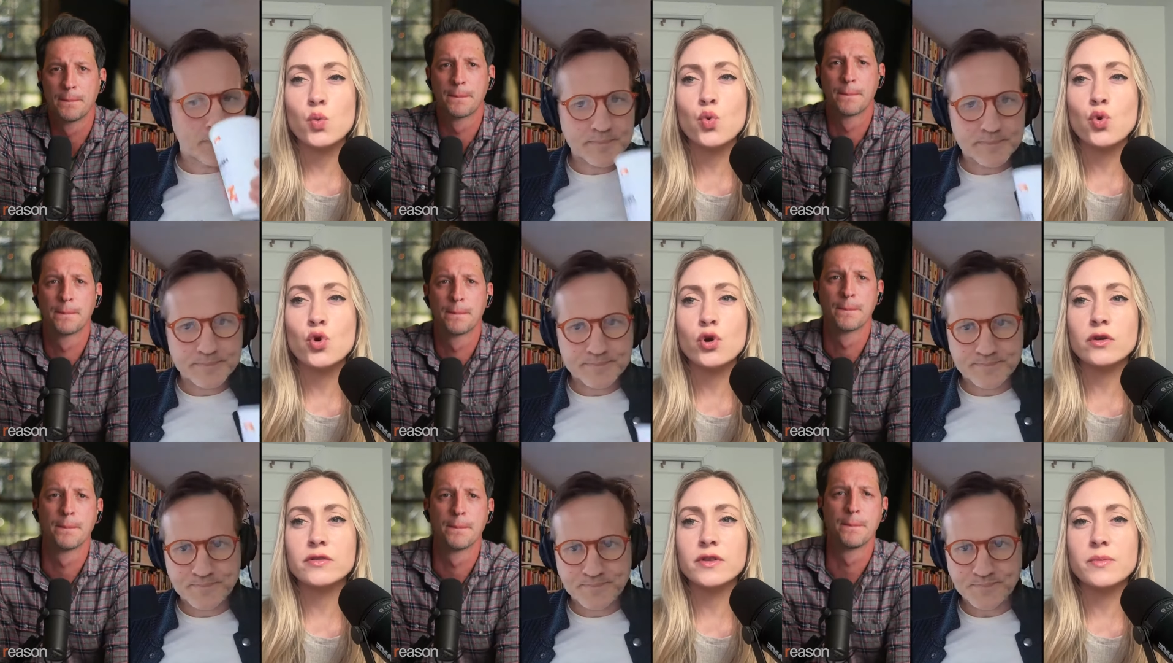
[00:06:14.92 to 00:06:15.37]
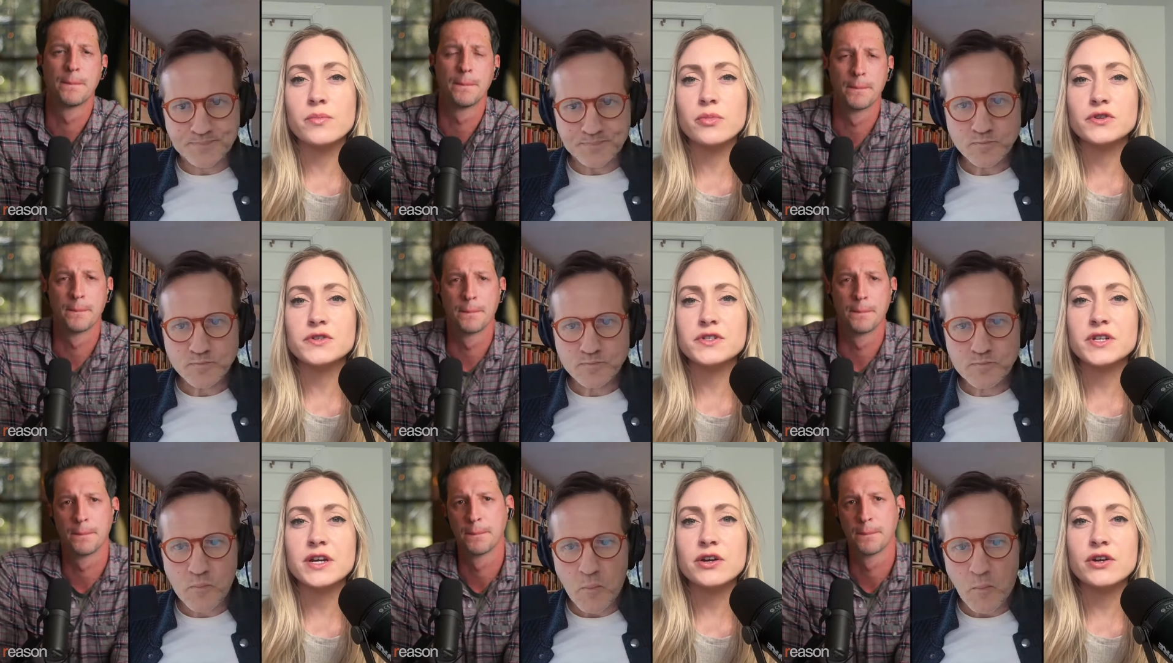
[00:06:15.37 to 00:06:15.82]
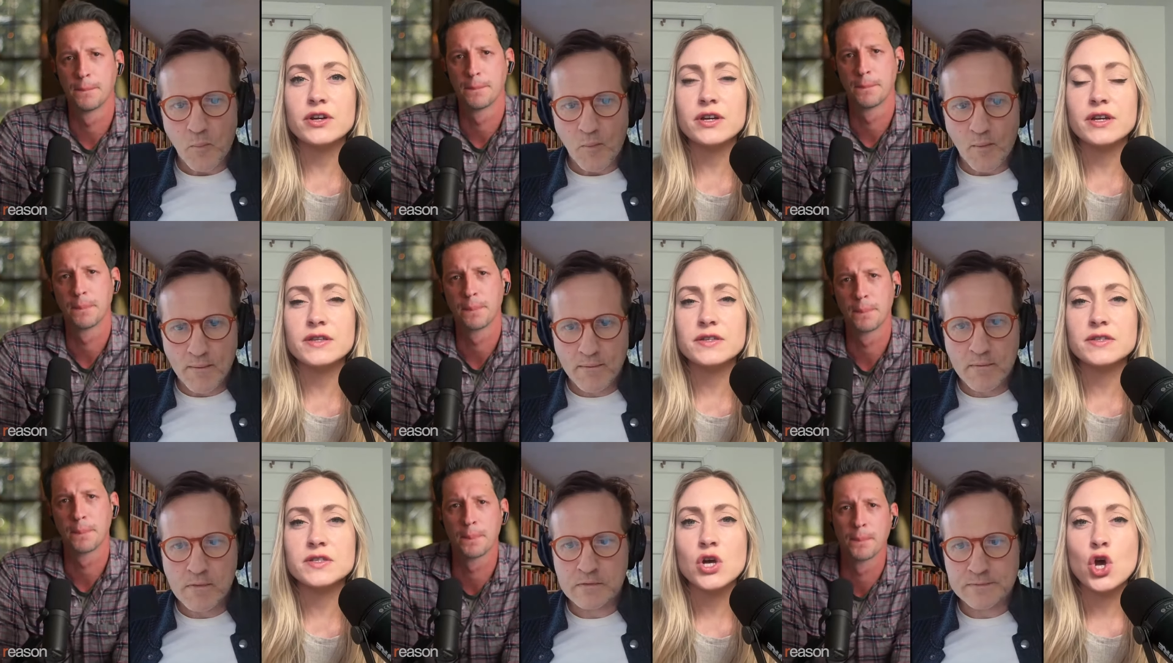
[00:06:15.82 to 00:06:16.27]
Speaker 1: war
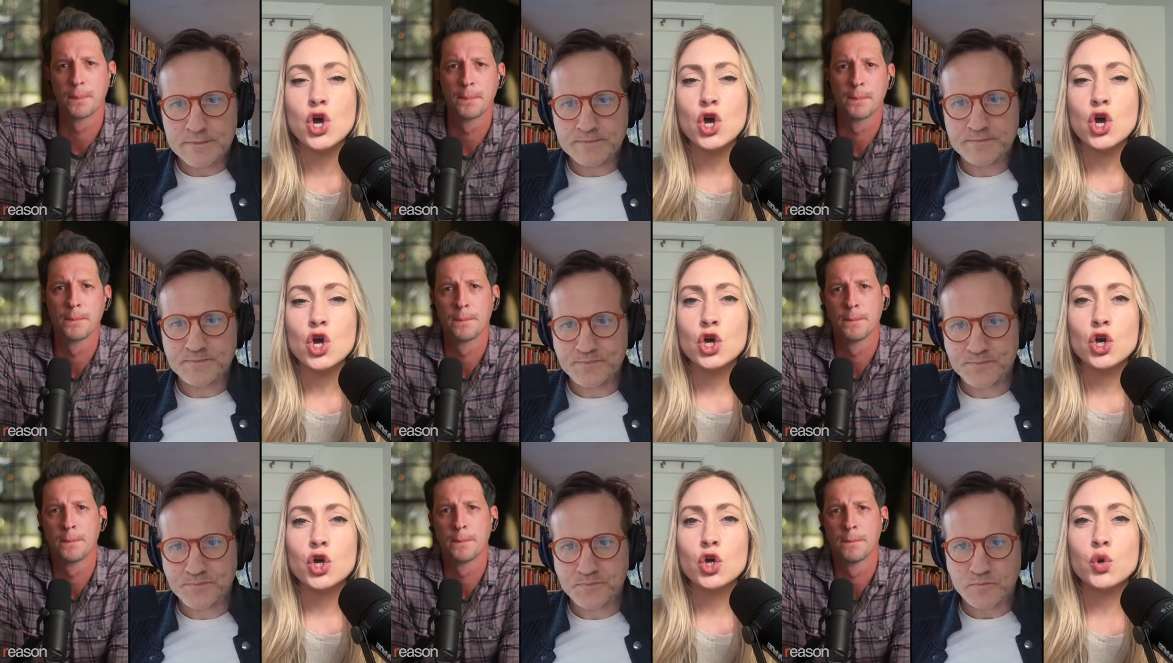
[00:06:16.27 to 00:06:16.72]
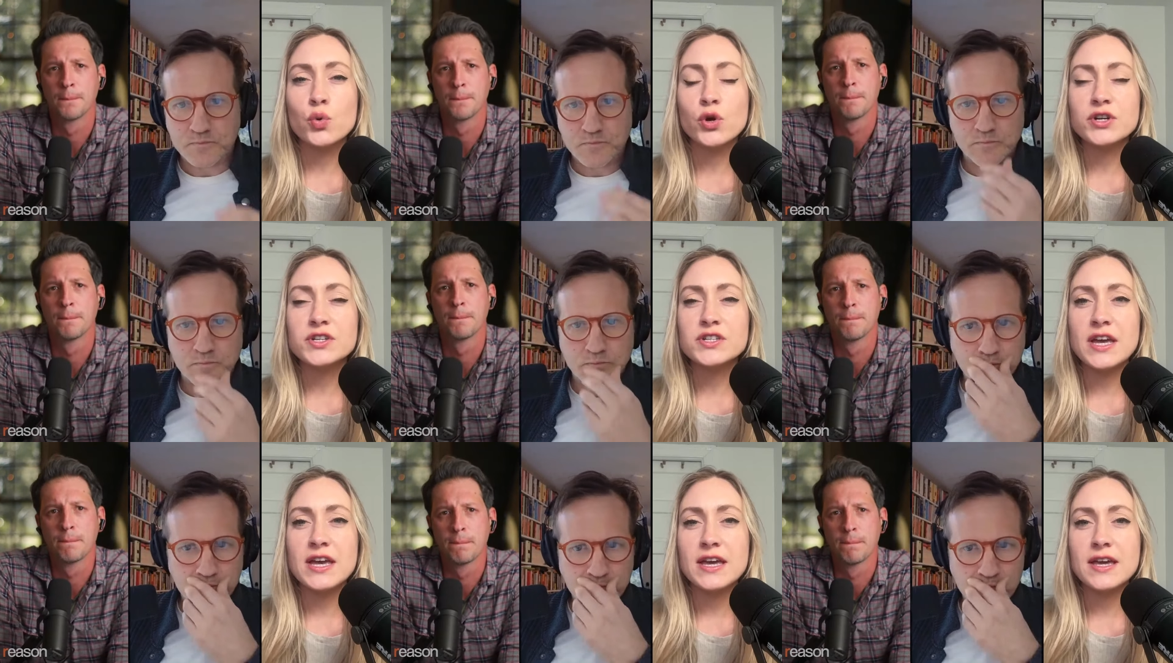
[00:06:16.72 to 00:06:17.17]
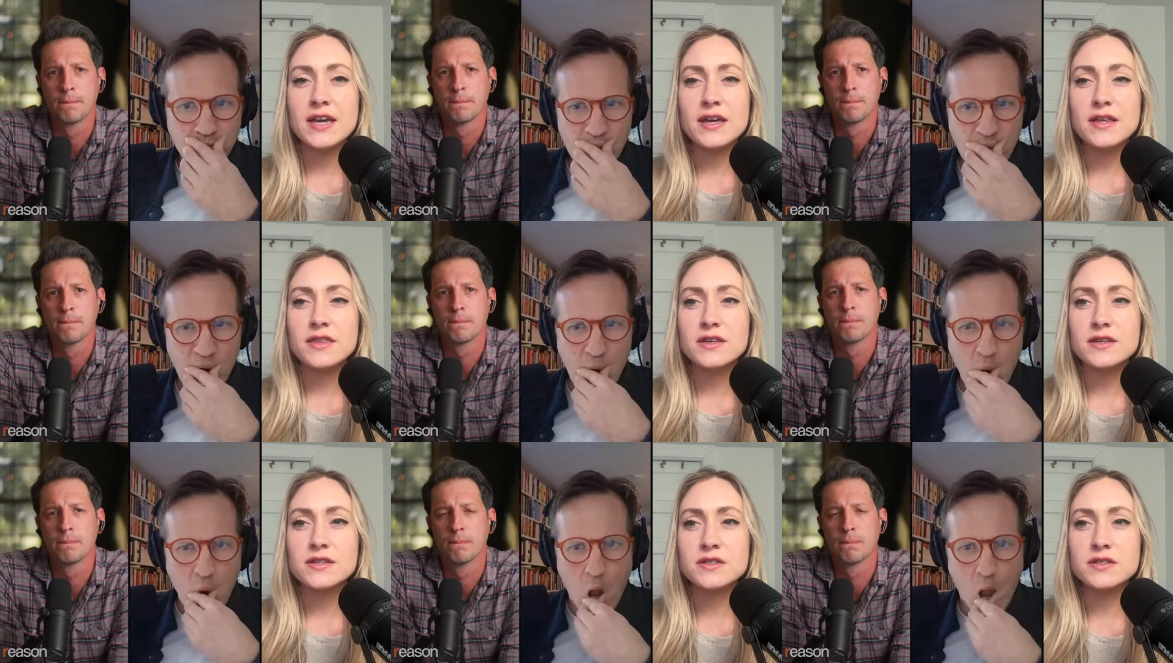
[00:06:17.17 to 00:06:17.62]
libertarians who are
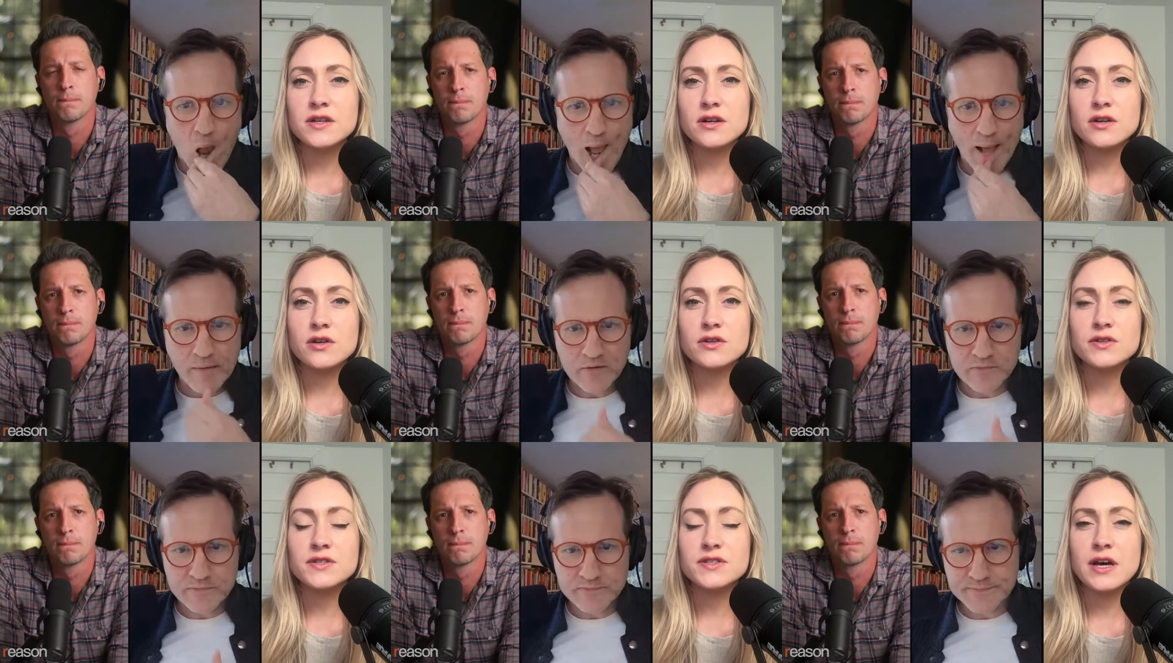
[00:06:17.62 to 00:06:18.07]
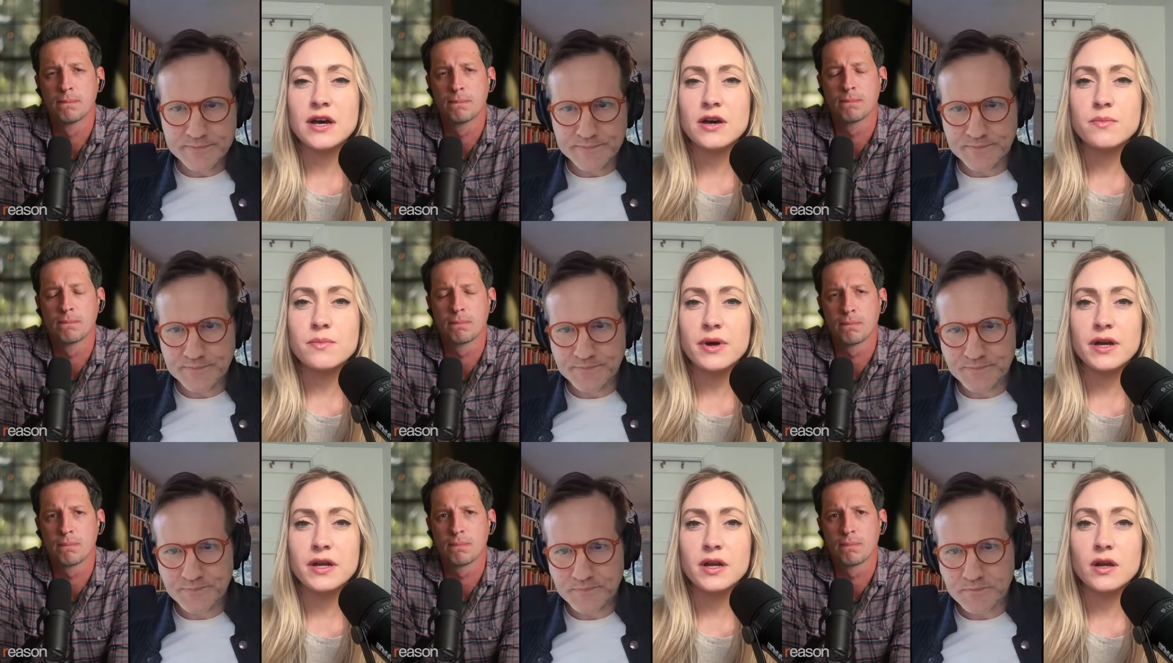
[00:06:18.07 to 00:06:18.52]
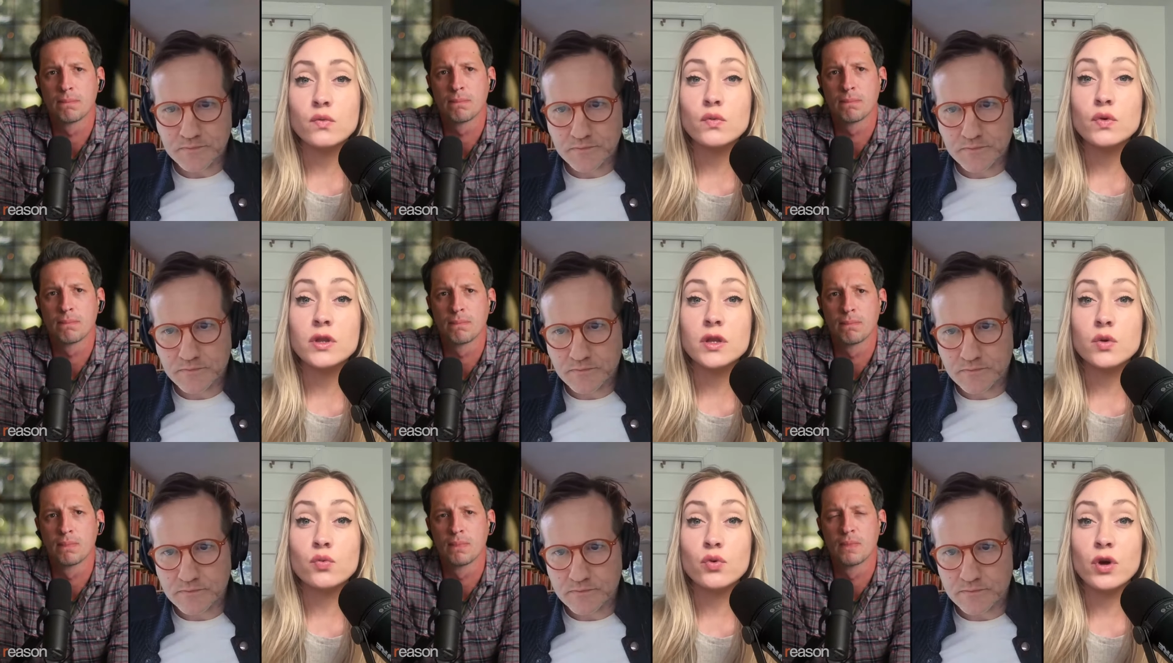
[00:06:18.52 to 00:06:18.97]
taking this Tucker soundbite and
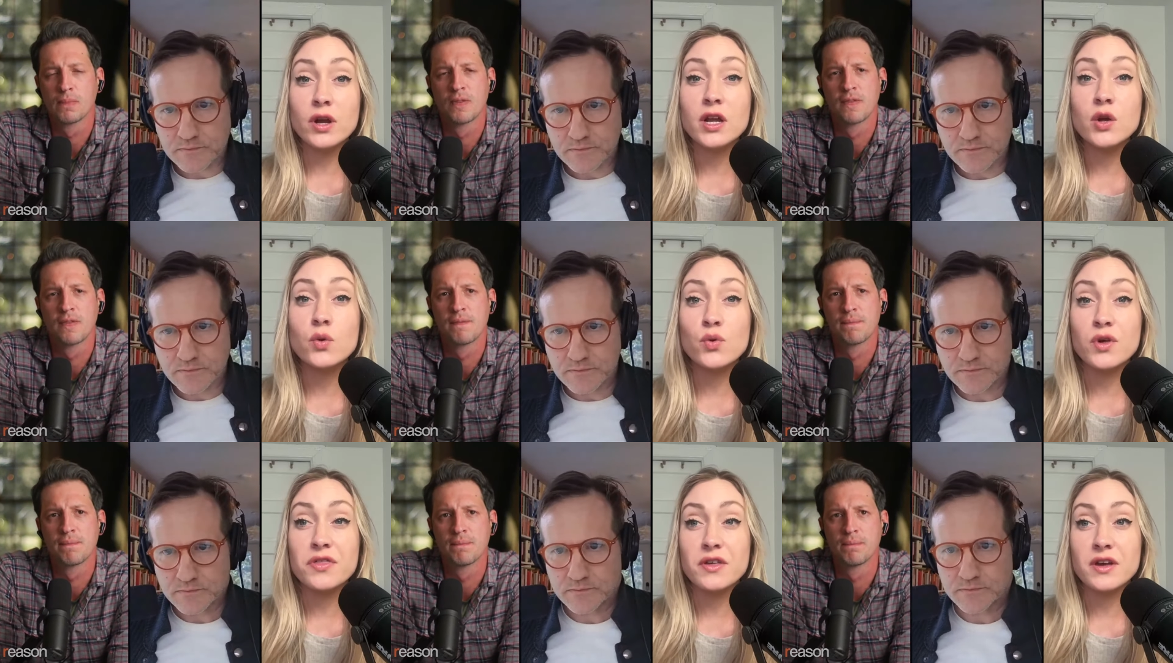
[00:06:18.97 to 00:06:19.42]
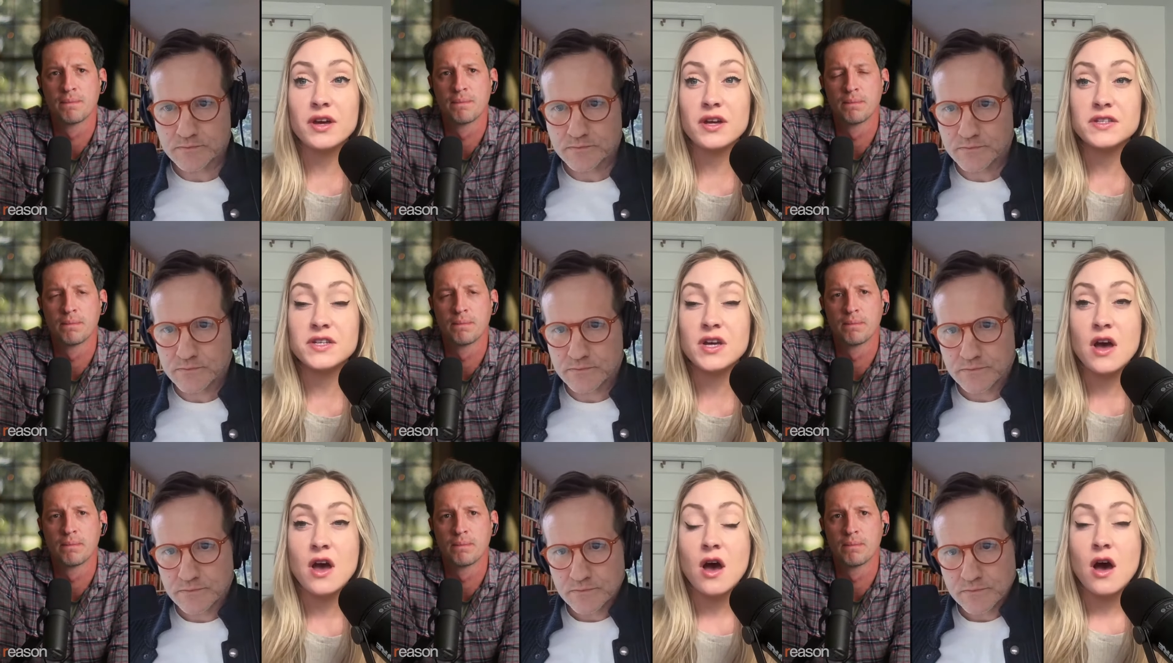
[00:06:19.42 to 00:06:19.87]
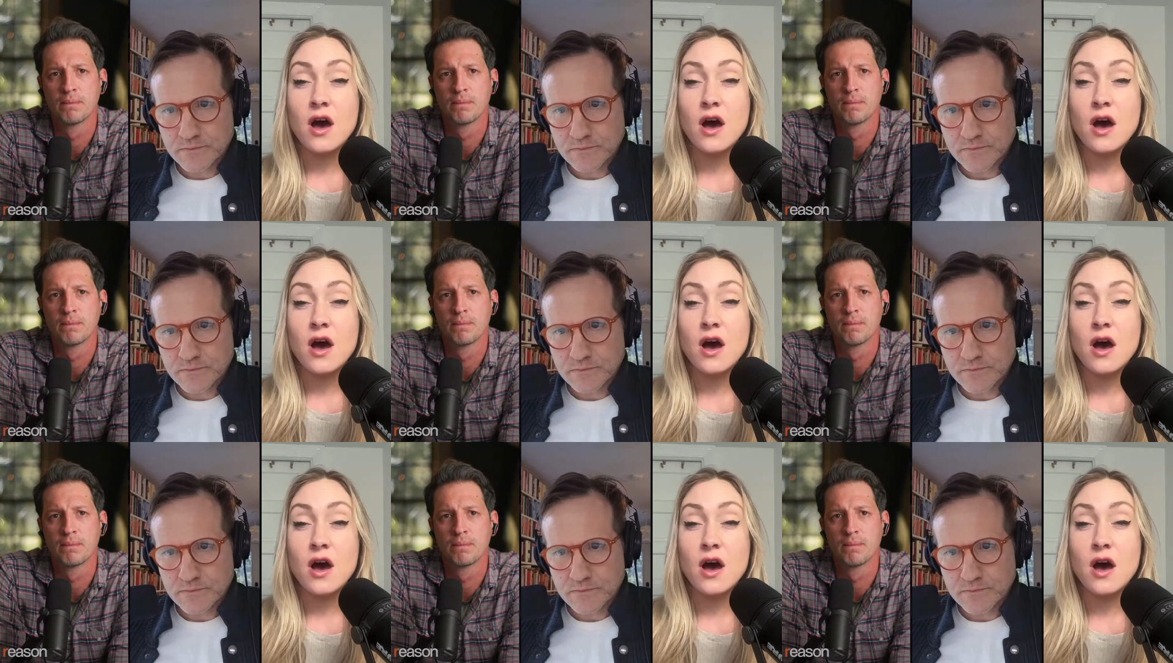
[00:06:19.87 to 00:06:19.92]
really running with it.